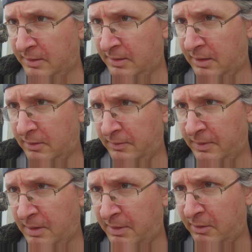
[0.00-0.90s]
So,
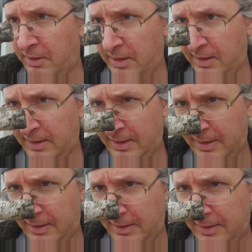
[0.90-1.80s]
I'm going to go ahead
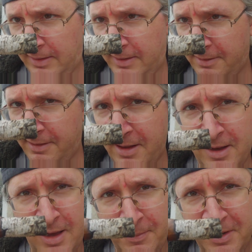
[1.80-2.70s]
and
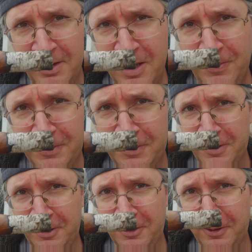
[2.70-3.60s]
I'm going to keep
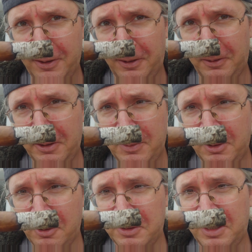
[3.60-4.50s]
on here a little
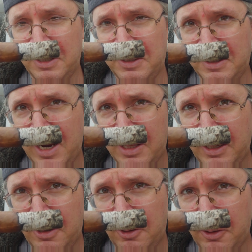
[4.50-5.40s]
bit longer, see
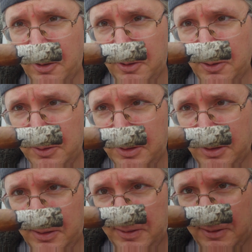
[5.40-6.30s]
exactly how long it goes
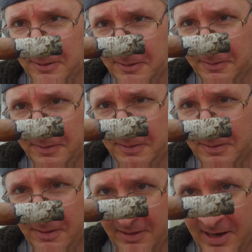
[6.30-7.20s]
until
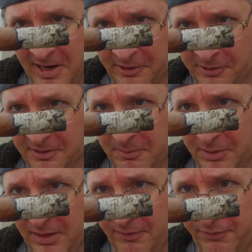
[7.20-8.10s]
the ash just
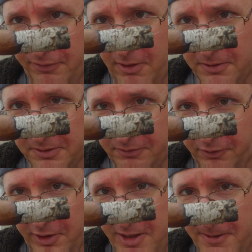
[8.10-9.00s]
completely falls
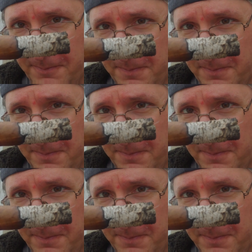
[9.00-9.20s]
free.